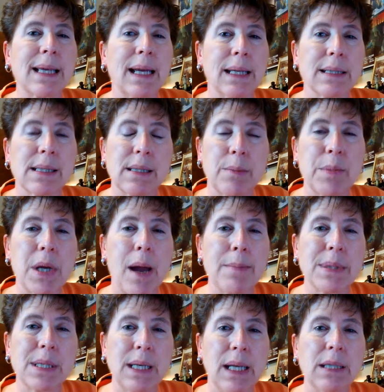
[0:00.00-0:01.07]
can
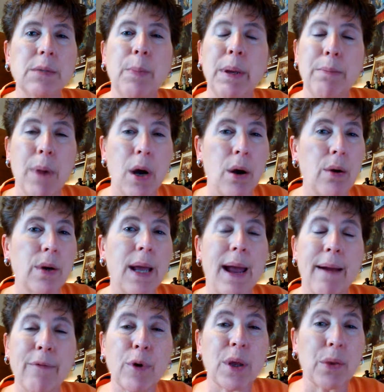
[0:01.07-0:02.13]
sometimes need to be mowed
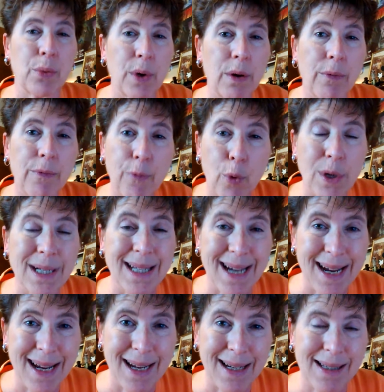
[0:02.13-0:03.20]
every 3 or 4
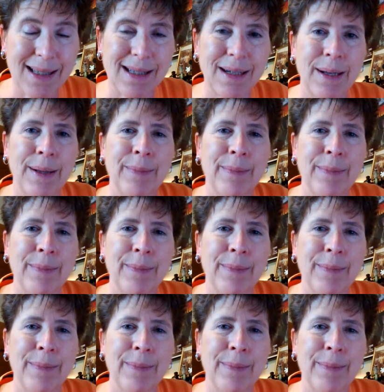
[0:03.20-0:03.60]
days.